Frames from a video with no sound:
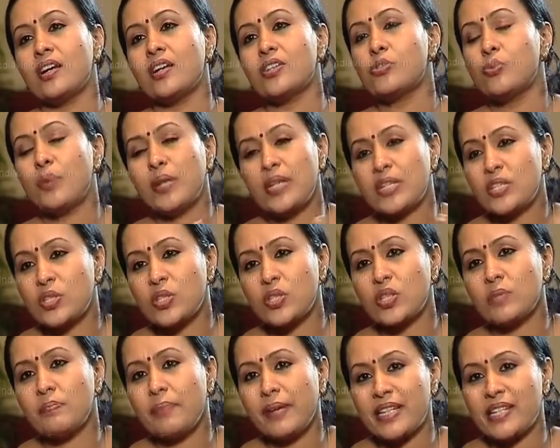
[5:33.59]
towards
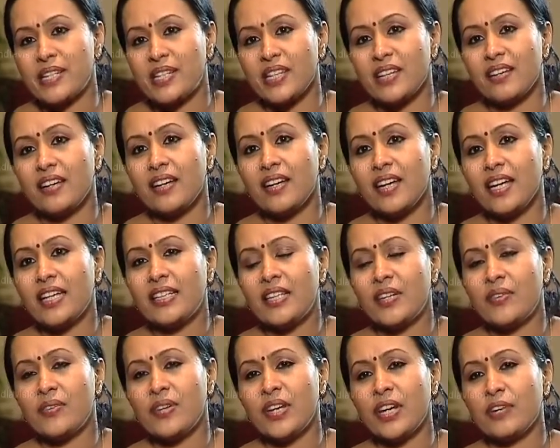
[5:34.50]
Tibet in
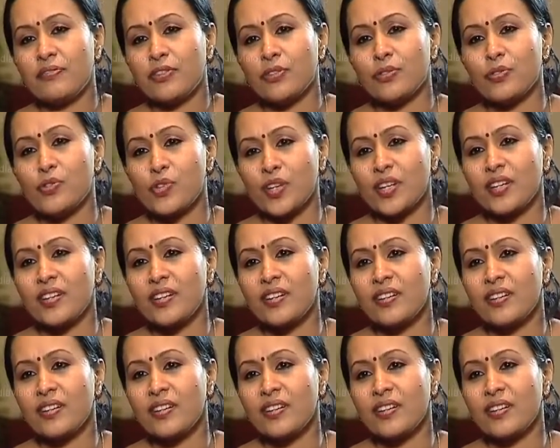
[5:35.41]
the near future?